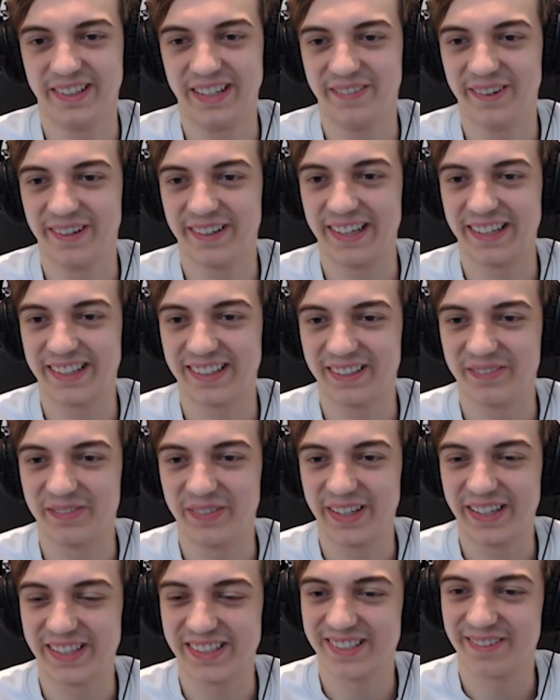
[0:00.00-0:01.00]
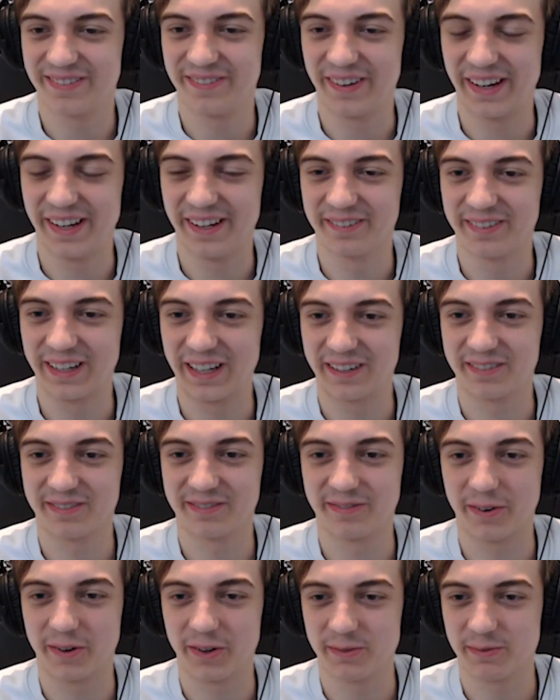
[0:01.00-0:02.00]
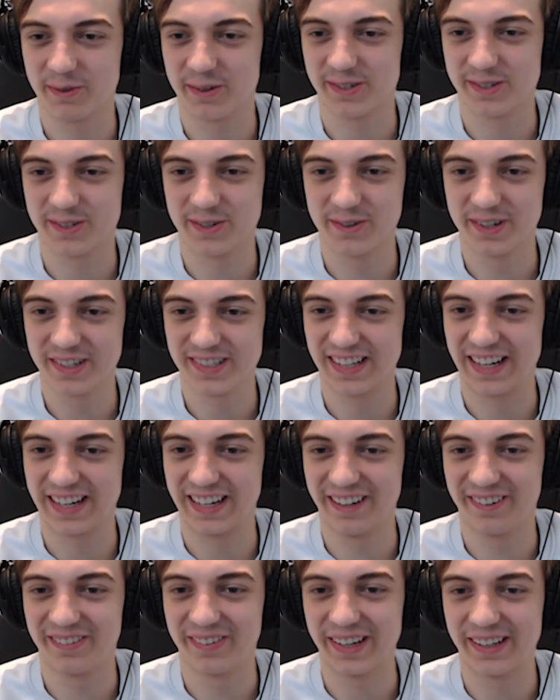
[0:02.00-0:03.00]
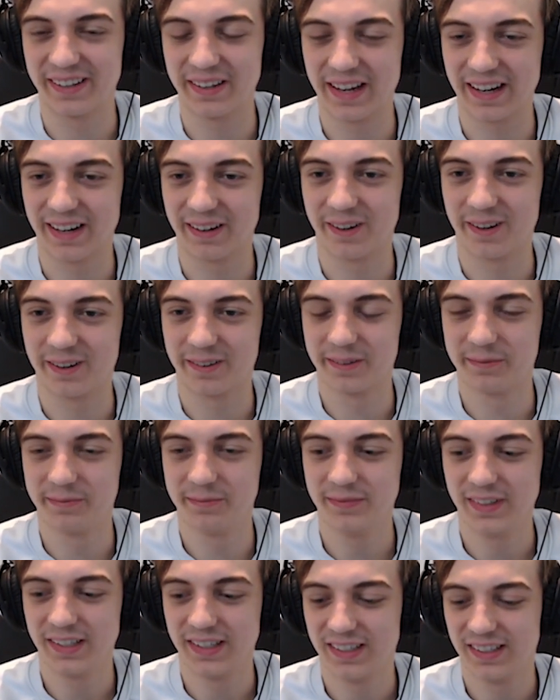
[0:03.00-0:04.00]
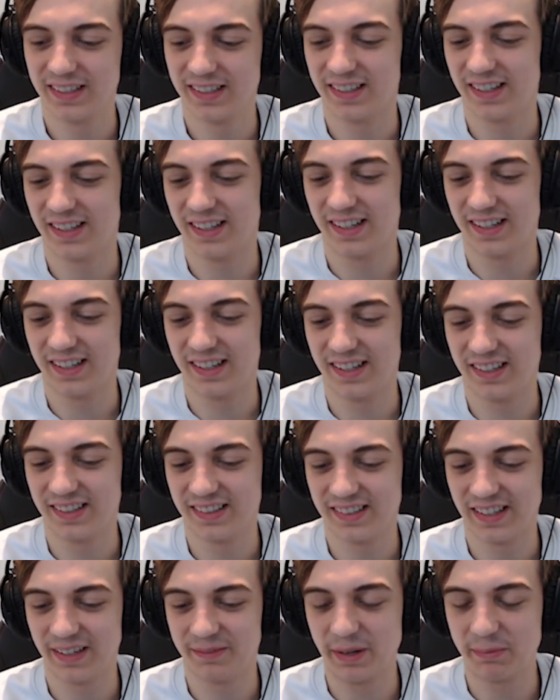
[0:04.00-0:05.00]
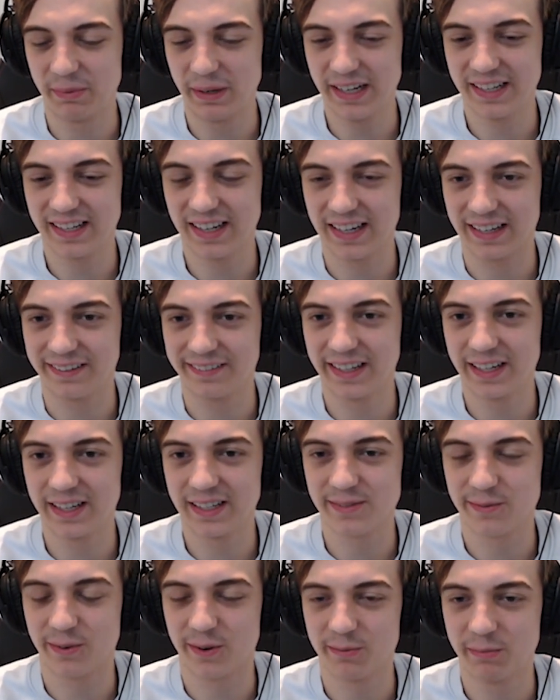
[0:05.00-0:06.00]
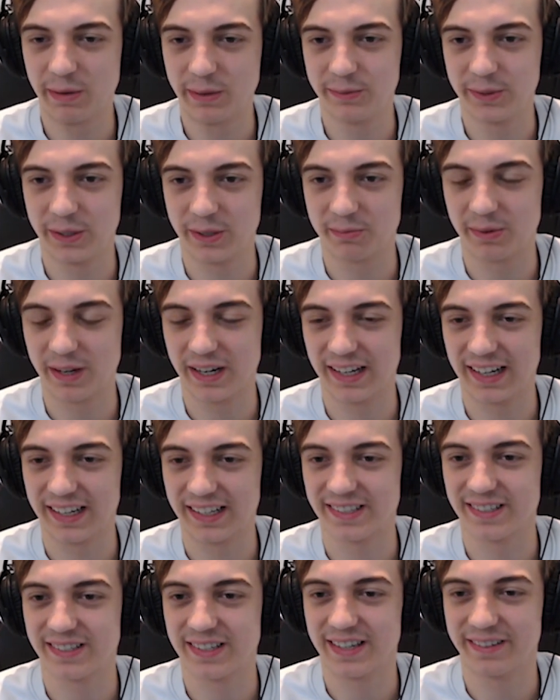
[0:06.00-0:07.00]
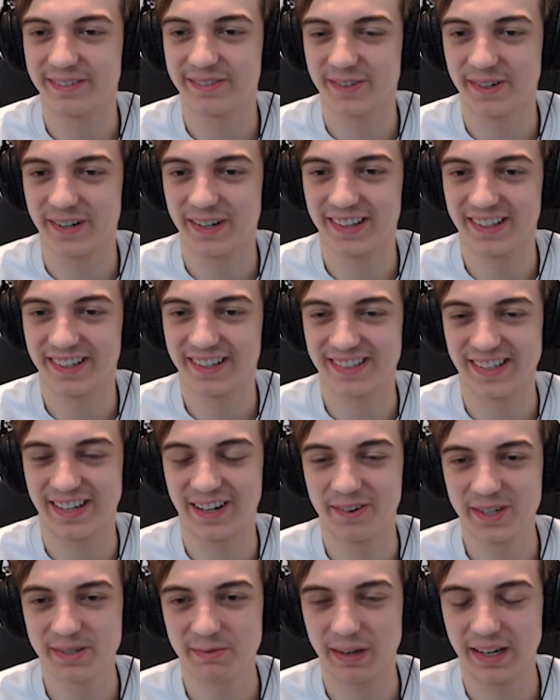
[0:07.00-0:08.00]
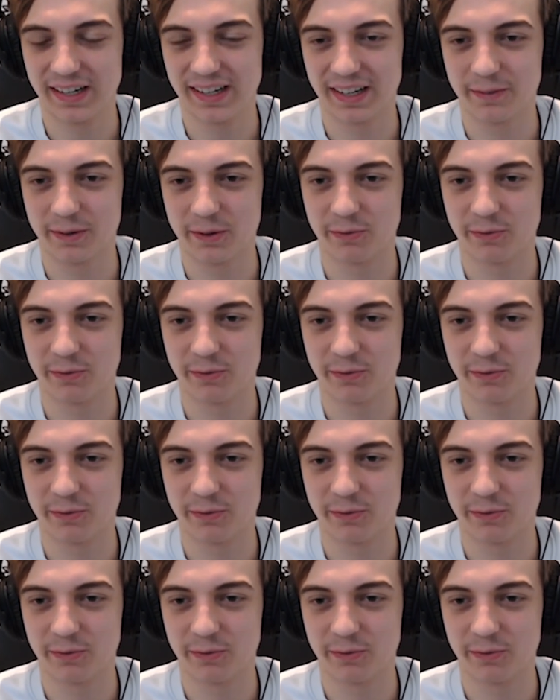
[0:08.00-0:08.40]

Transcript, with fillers: I'm not like the biggest fan of like first-person shooters. Like I never played like a lot of them. Uh, I mean, I played it like I think it's fun. Maybe we could play like if together because I always played like with